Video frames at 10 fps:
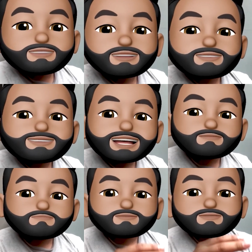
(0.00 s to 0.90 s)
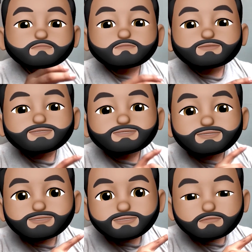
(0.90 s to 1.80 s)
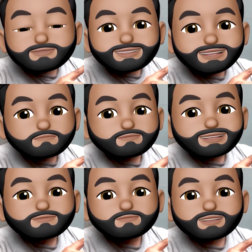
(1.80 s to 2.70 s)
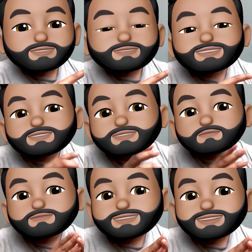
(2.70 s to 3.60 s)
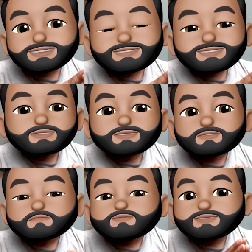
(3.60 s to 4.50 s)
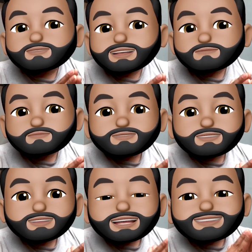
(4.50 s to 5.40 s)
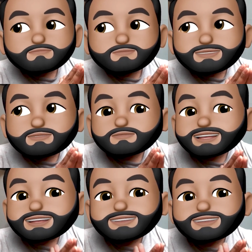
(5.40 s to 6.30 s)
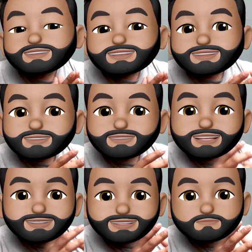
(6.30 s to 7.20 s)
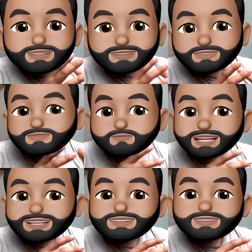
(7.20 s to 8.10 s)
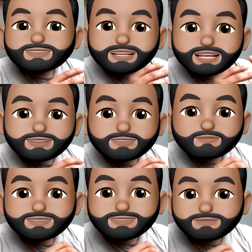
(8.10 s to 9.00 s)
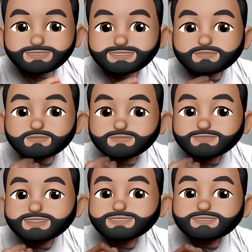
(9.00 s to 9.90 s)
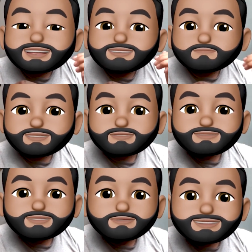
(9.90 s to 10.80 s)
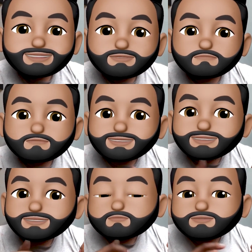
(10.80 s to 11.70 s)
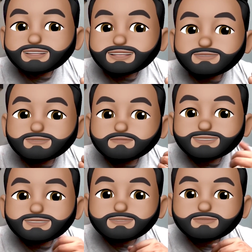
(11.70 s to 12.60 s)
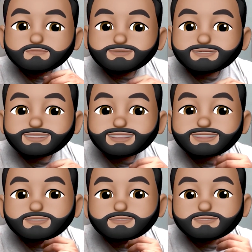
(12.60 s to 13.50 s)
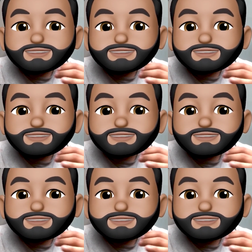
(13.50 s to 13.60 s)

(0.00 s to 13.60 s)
Aside from the machine being faulty and everything, the program, as well, they sent me directions on how to use everything. I followed everything, but one, their directions weren't clear,